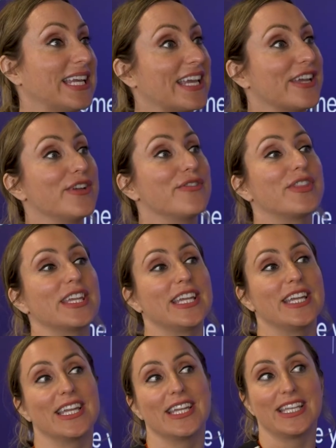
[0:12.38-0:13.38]
Give
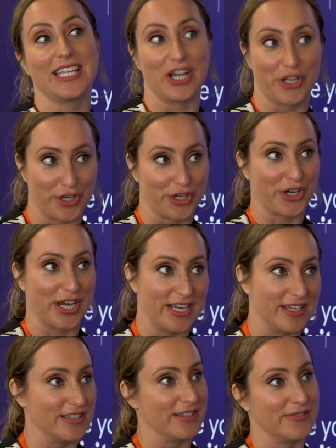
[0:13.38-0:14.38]
the younger
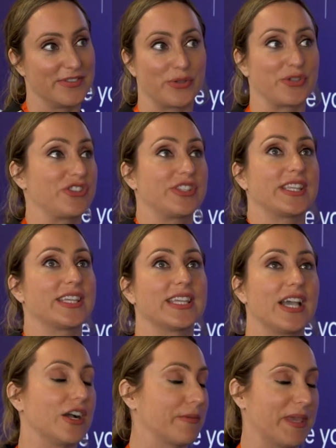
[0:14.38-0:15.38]
creatives or just the
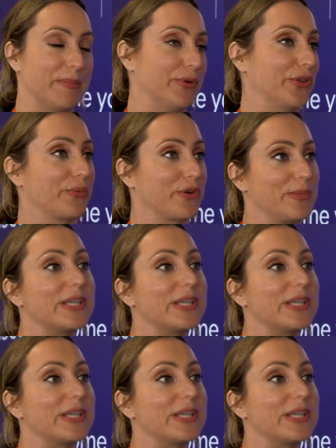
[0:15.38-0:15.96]
young people in the room